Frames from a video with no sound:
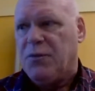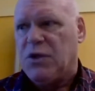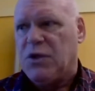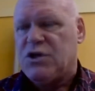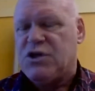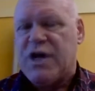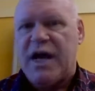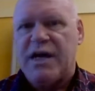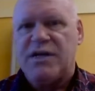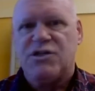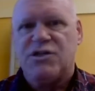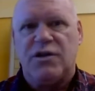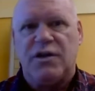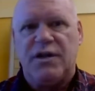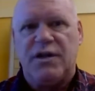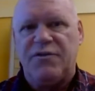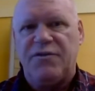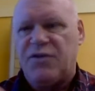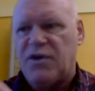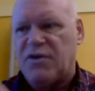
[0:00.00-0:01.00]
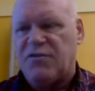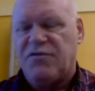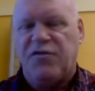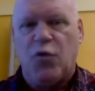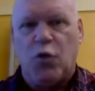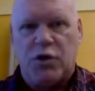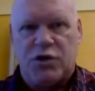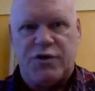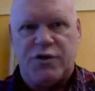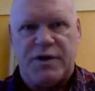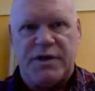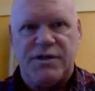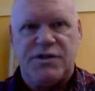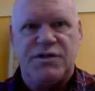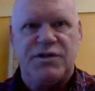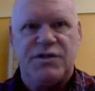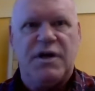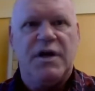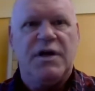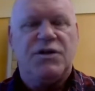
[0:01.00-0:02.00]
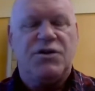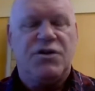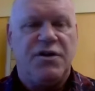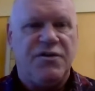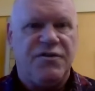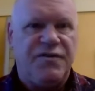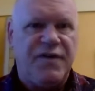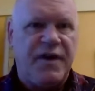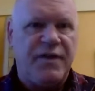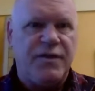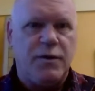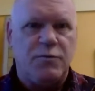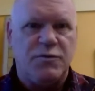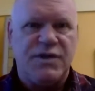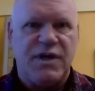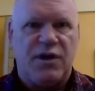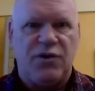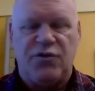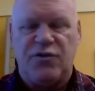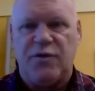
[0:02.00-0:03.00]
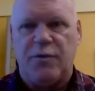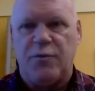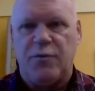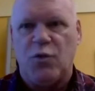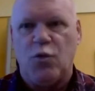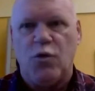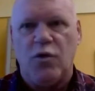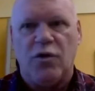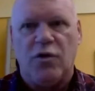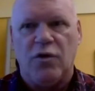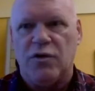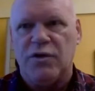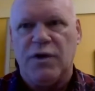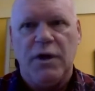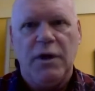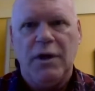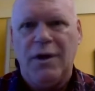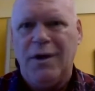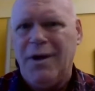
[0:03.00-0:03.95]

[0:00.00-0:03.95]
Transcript: which has to live in a fortress to defend themselves from the world.